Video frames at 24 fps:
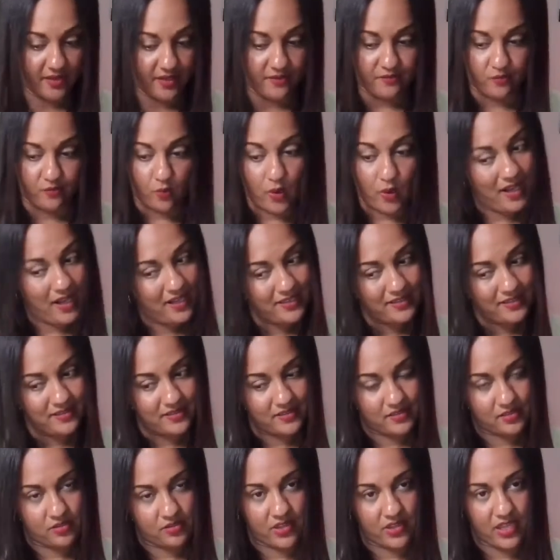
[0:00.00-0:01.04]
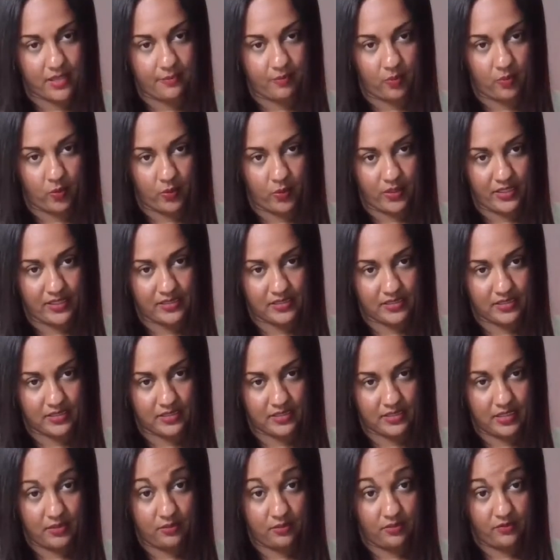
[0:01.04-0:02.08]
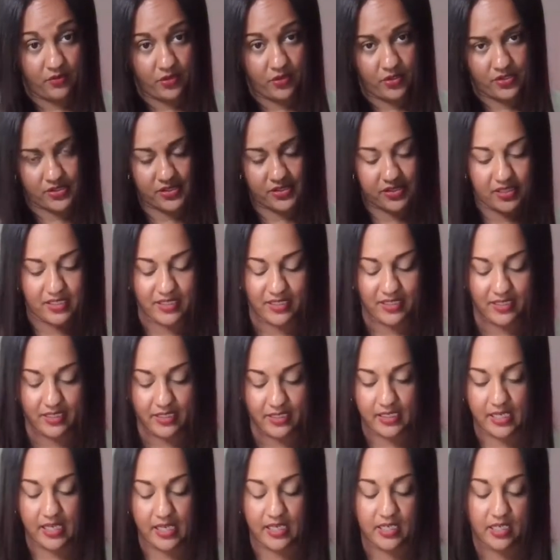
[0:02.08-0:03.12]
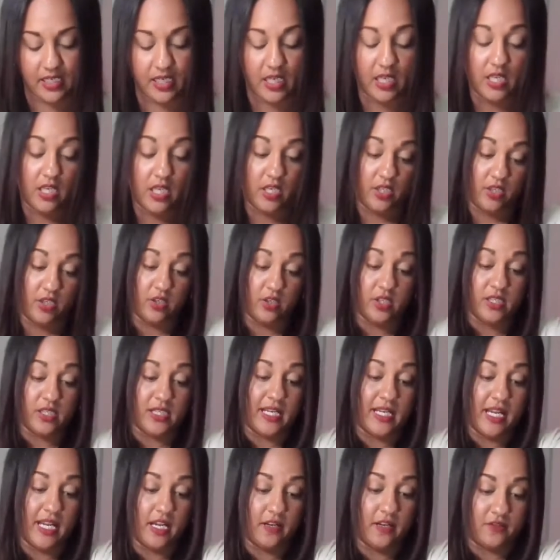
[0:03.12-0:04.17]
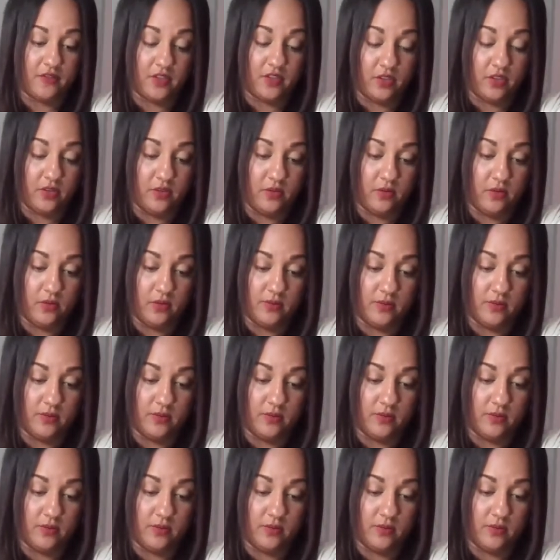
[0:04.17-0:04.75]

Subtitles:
of Wands to that point. In reverse. Again. You're going to have to...